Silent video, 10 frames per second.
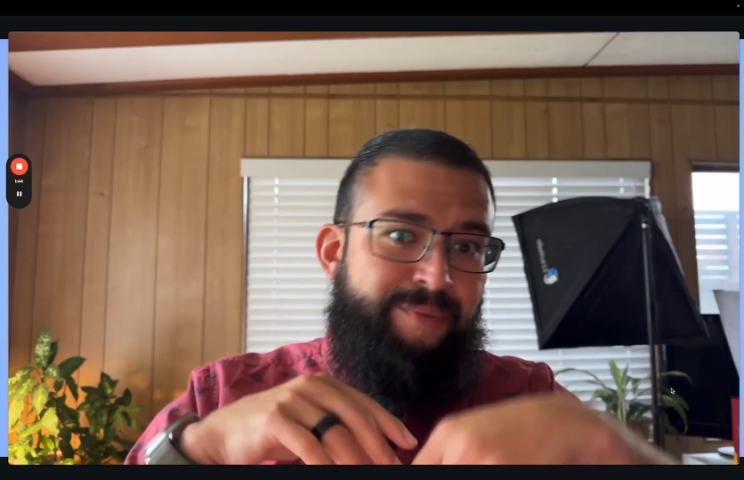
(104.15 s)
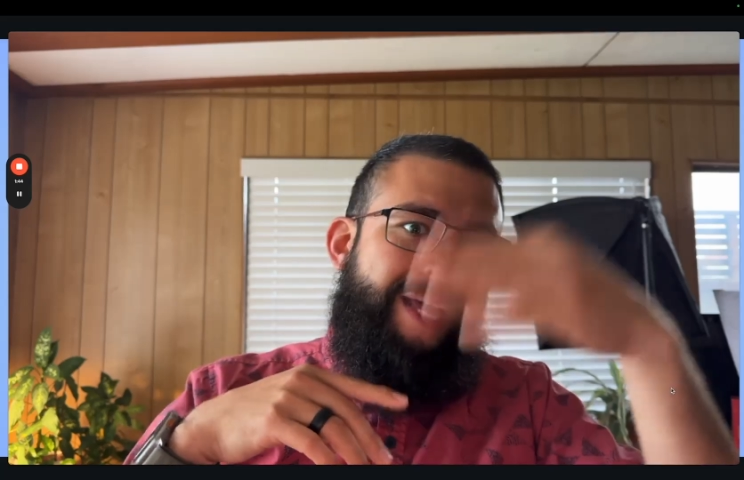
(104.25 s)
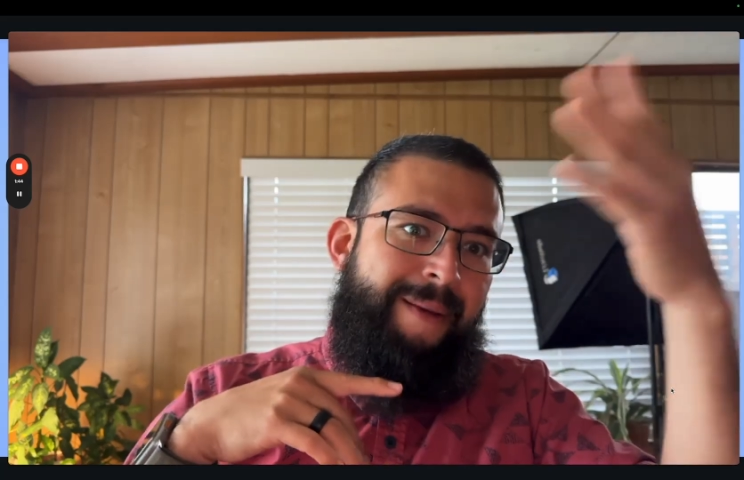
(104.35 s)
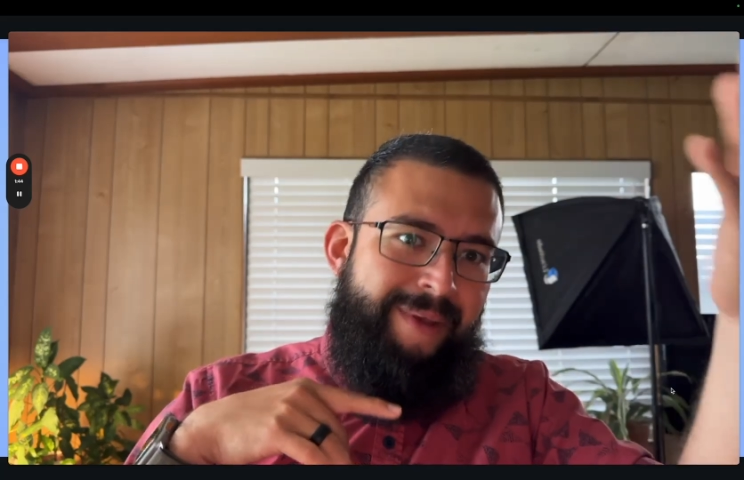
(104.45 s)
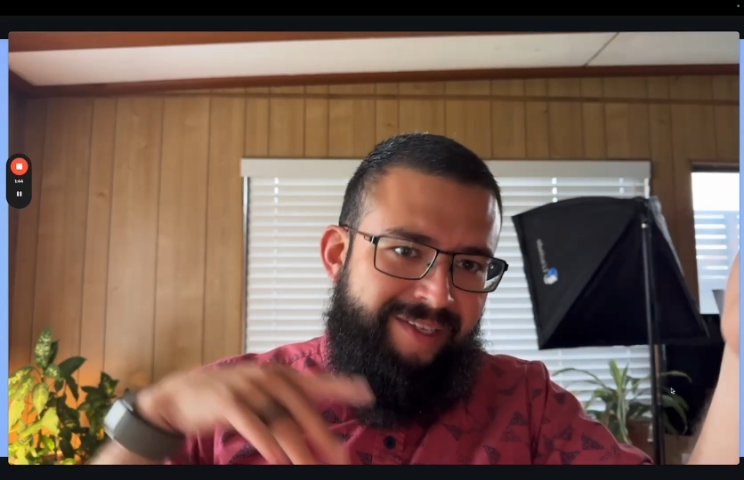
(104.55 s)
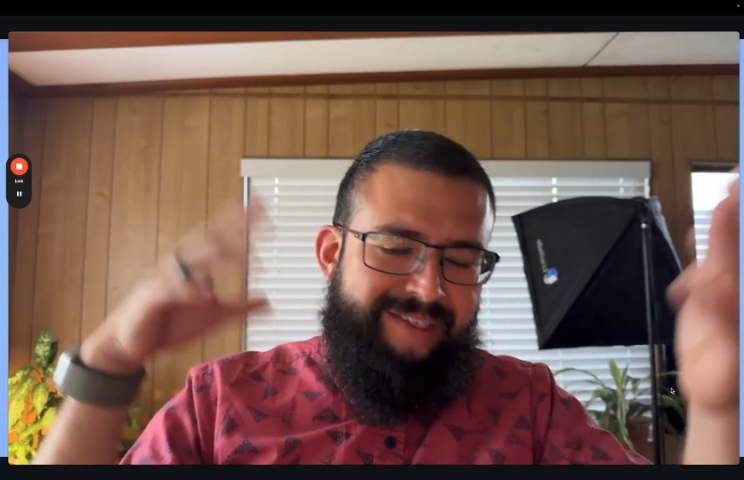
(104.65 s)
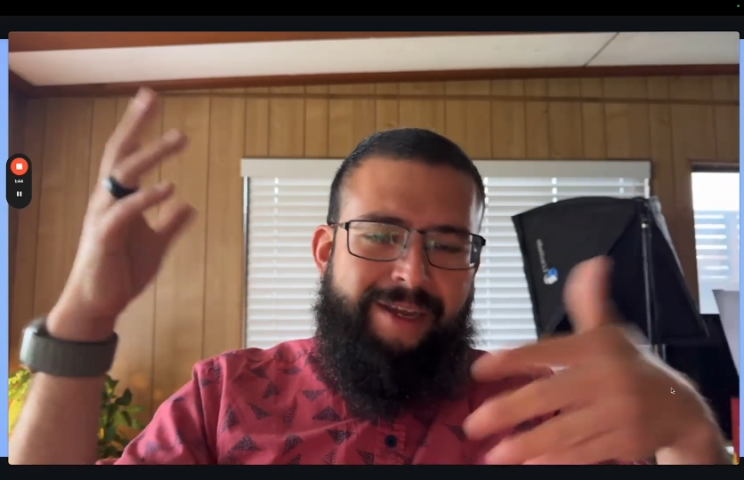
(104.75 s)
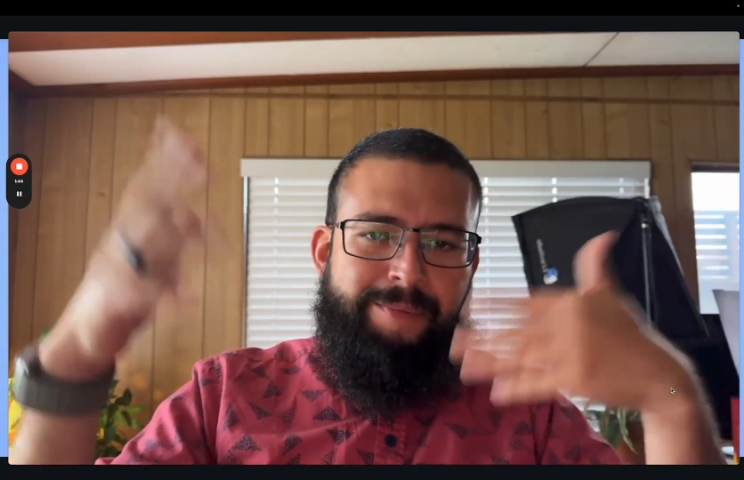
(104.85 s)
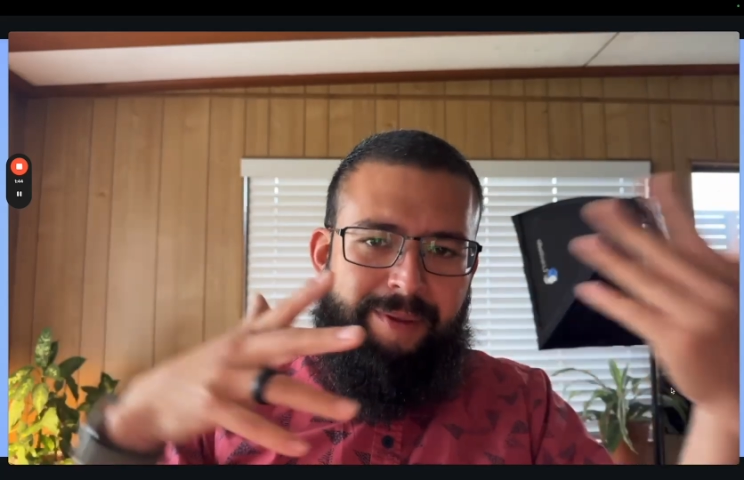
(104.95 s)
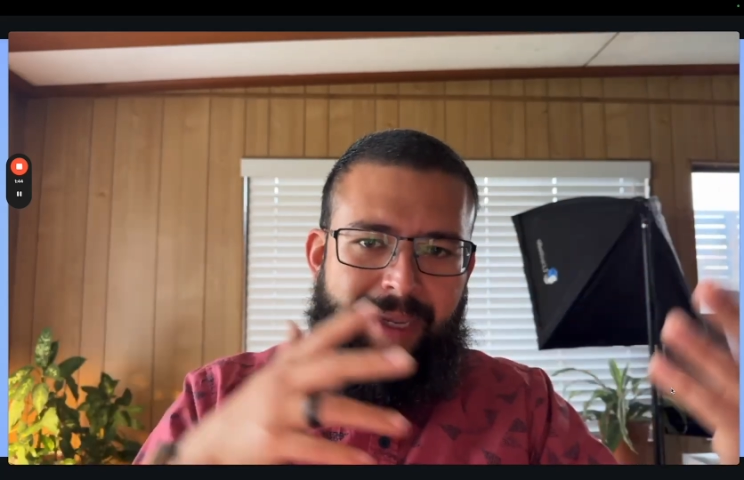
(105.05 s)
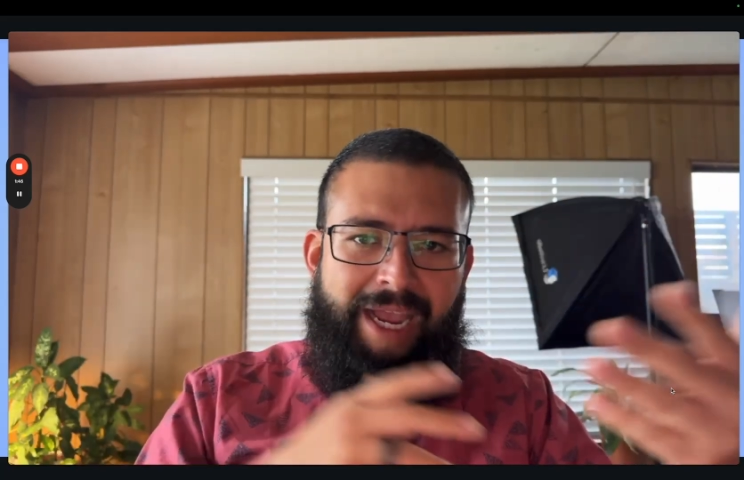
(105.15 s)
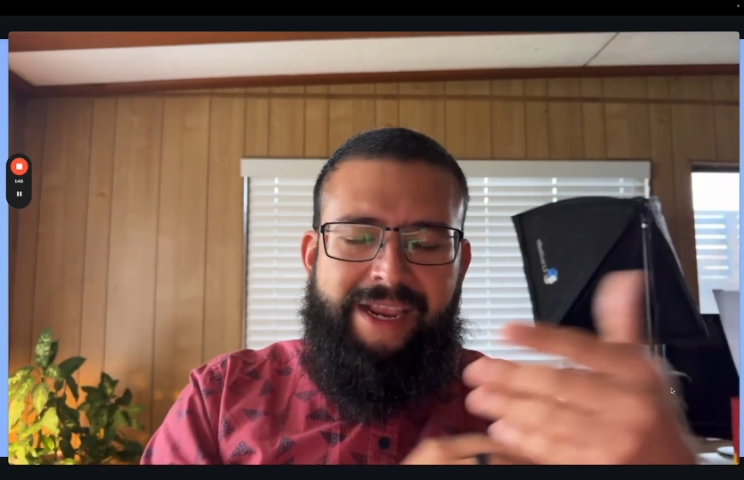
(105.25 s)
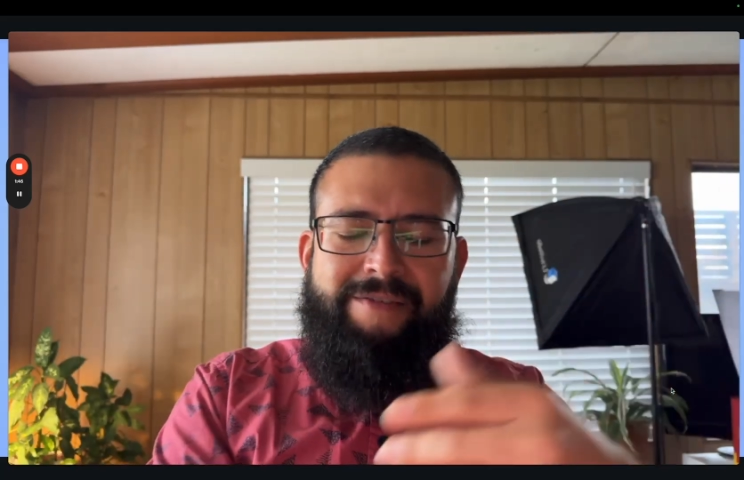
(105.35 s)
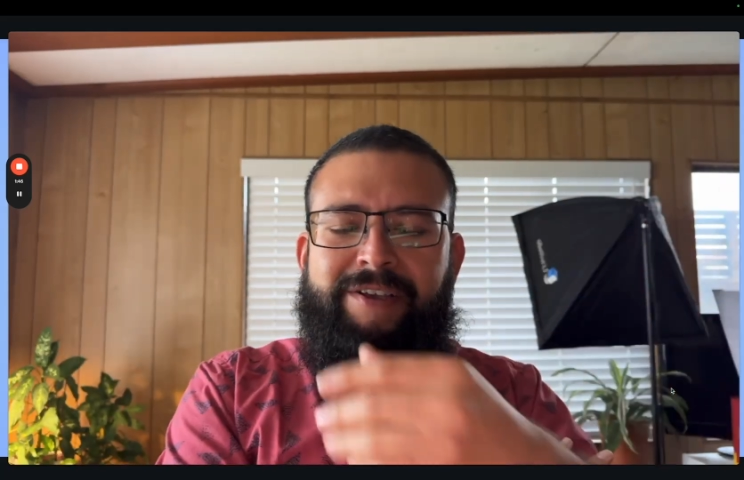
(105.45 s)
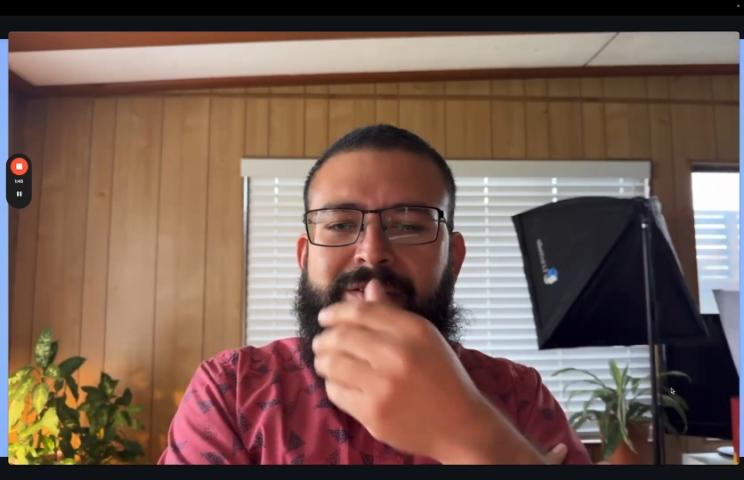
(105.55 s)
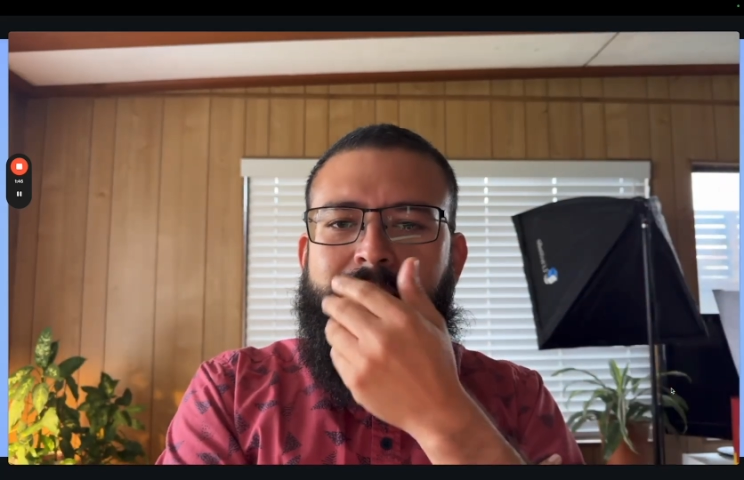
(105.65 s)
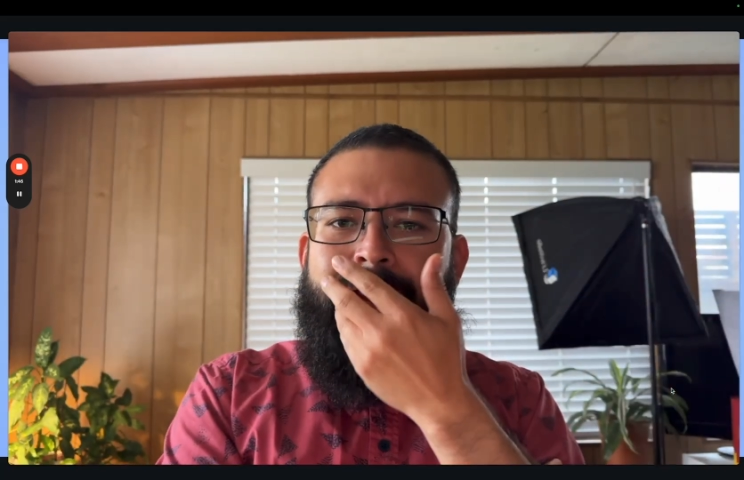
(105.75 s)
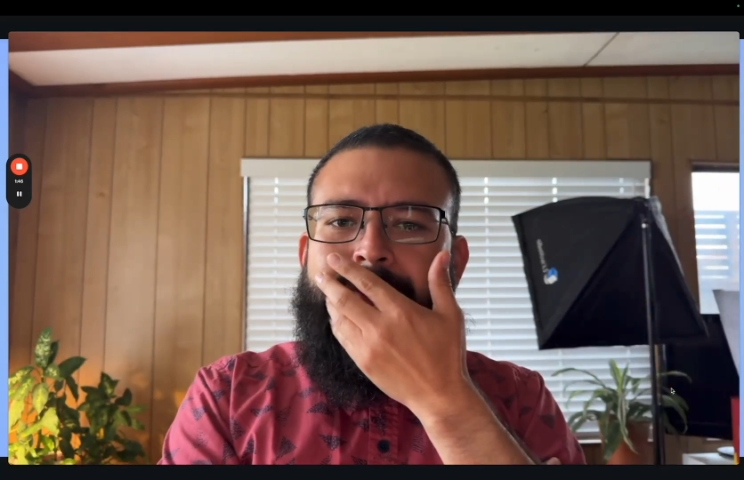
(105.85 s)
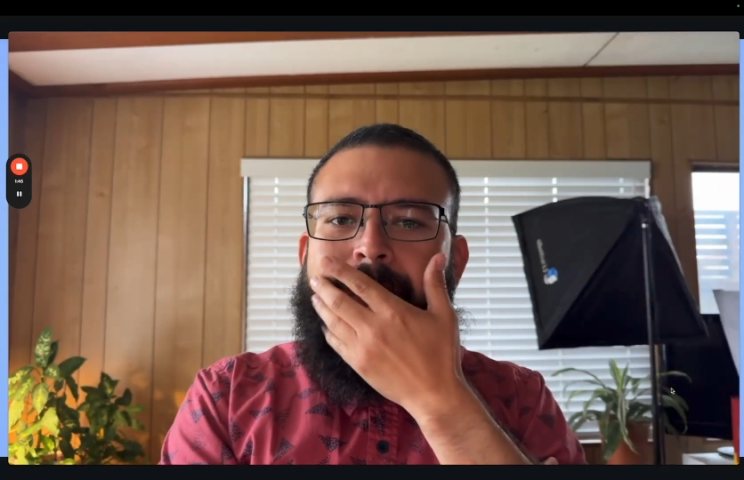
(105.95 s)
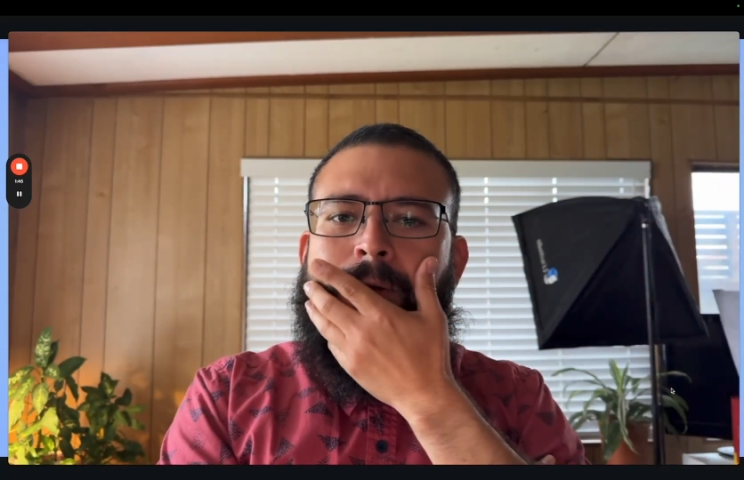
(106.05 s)
that messed up like i can fix all
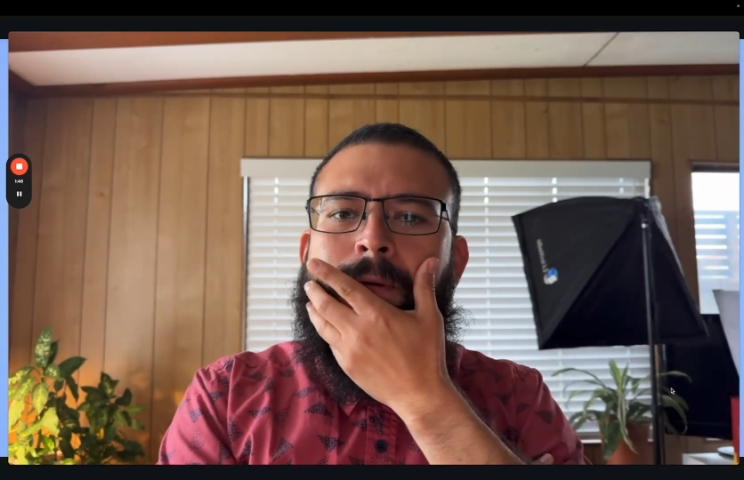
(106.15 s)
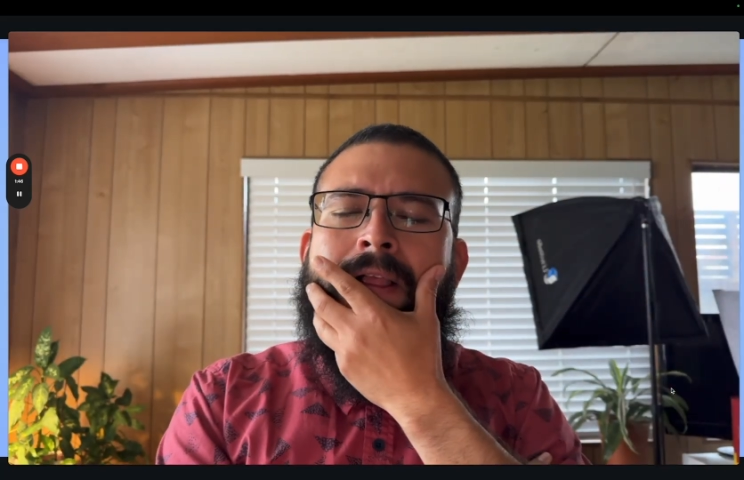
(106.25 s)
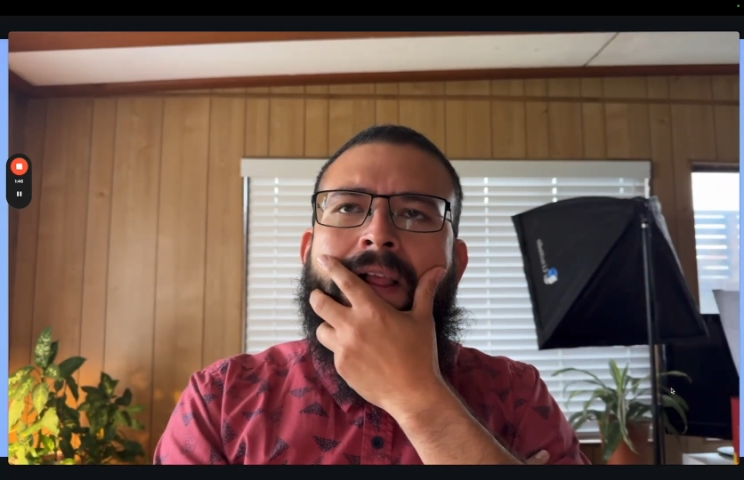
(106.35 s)
that so